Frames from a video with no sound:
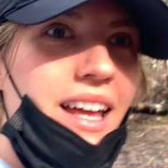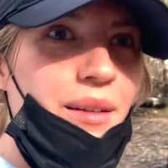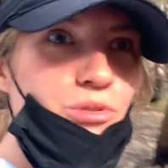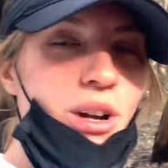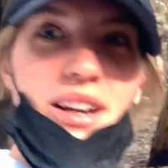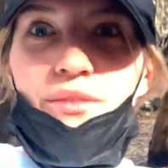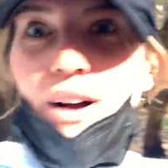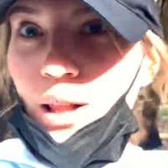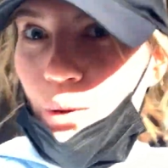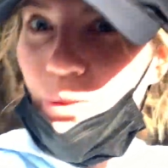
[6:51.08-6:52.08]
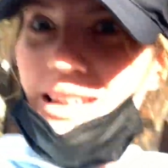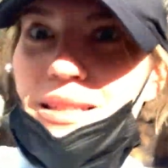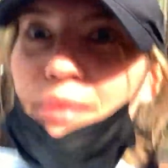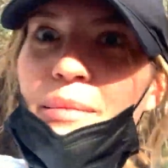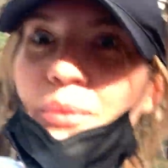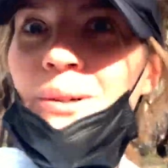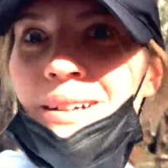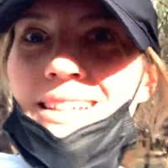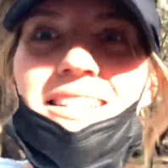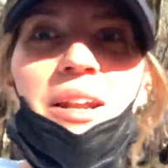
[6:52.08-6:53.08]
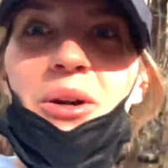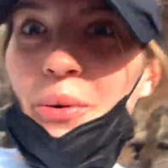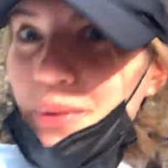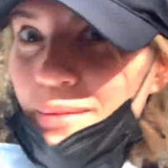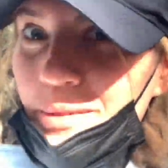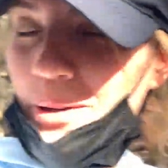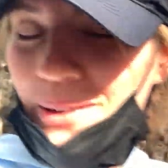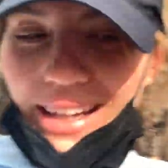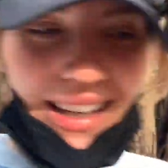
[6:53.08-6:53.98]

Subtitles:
I'm trying to follow these people because I don't know where I'm going.